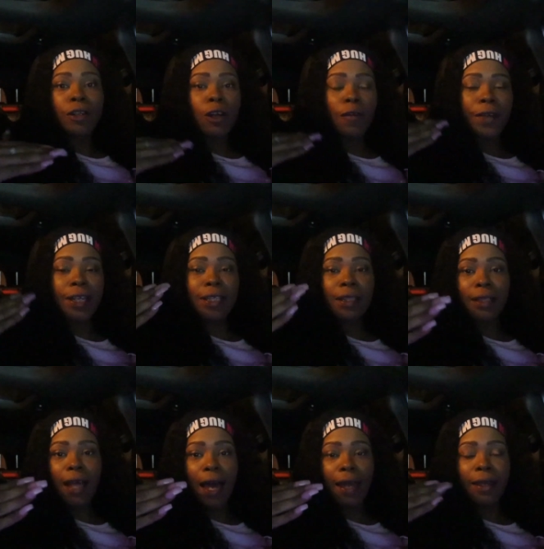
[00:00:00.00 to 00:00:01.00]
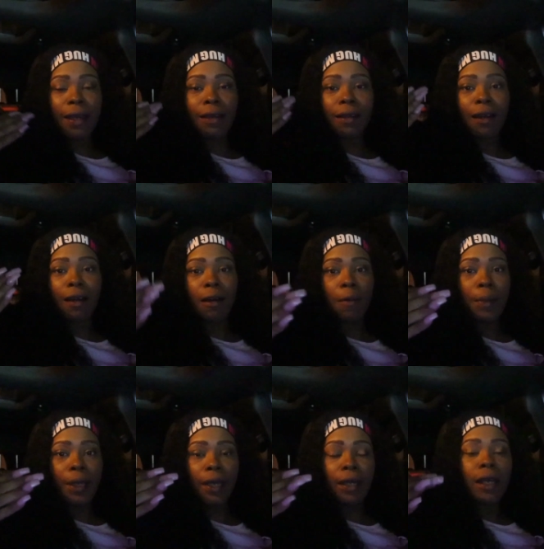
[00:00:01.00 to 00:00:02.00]
Don't forget to like and
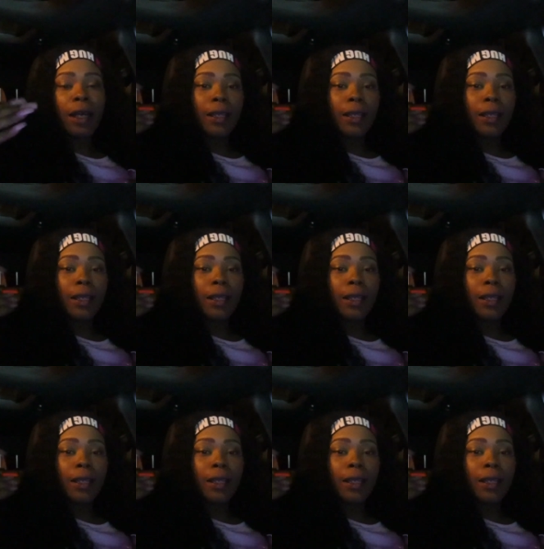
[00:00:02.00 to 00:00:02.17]
comment.